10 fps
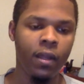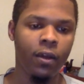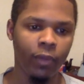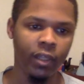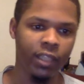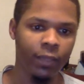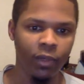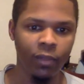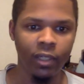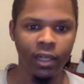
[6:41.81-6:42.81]
We'll see what
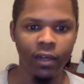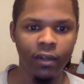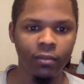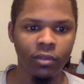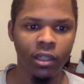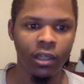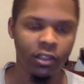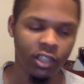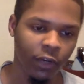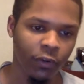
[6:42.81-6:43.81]
he becomes.
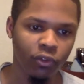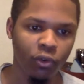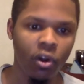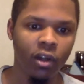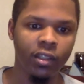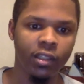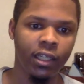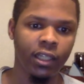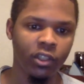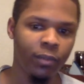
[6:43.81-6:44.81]
Terrence Ross,
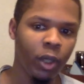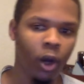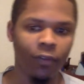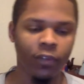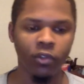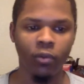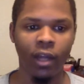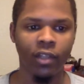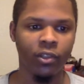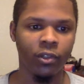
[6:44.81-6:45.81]
he should be off this
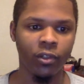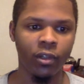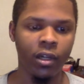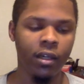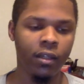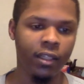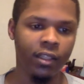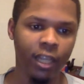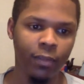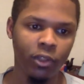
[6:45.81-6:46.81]
roster. This
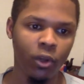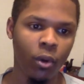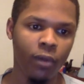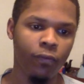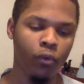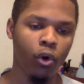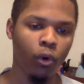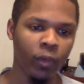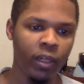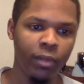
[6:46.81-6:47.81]
team is going full
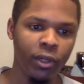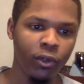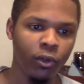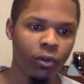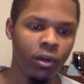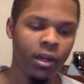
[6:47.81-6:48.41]
rebuild.